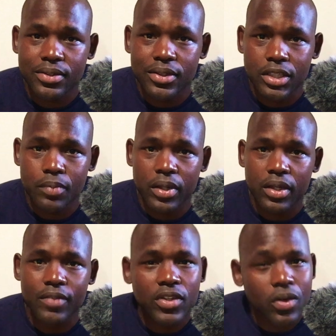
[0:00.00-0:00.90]
a little bit,
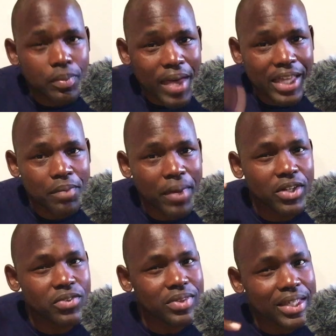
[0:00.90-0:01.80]
even though in the back of your mind
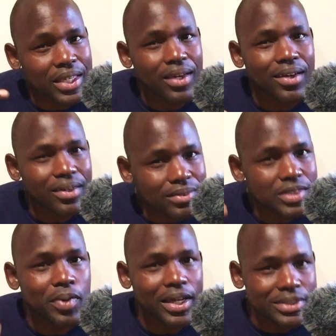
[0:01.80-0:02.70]
you're thinking, oh,
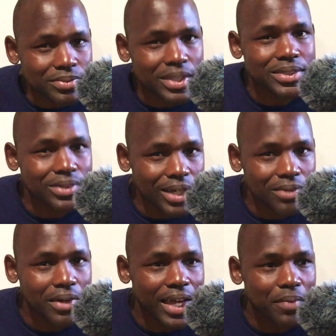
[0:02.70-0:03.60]
there's probably some things that are kind
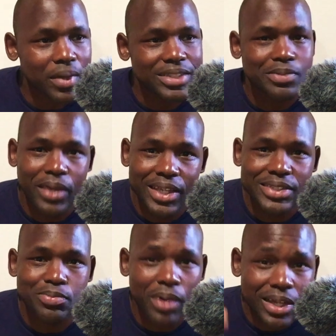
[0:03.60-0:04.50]
of whack about this
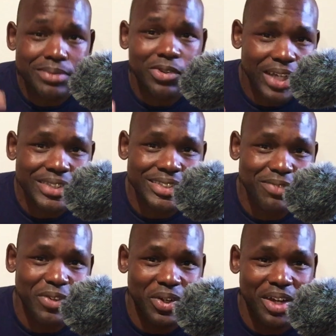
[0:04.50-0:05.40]
place, probably some crazy stuff
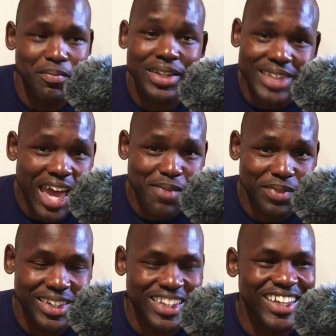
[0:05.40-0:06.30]
going on, about to
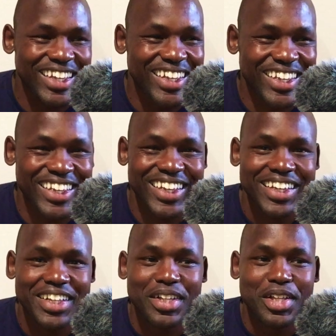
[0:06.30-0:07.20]
happen.
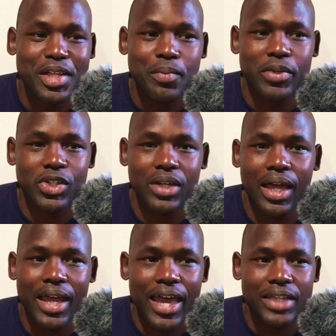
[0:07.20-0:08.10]
But
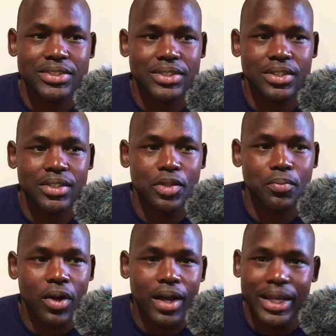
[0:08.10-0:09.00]
you're
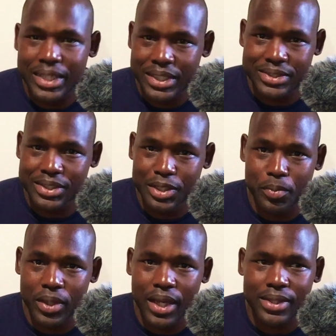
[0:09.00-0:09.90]
more at ease a little
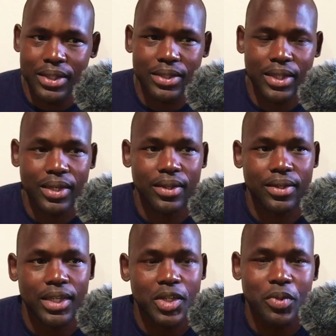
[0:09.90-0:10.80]
bit, I think,
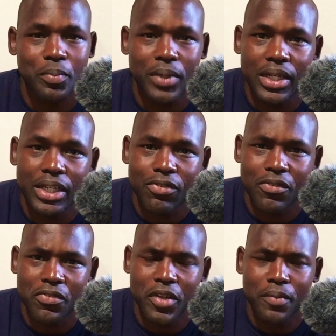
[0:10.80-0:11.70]
than you would be in a
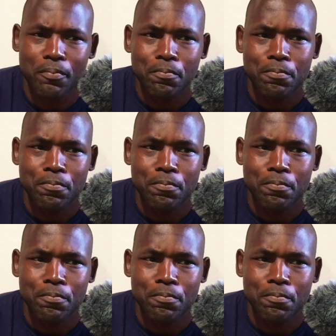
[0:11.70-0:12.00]
different film.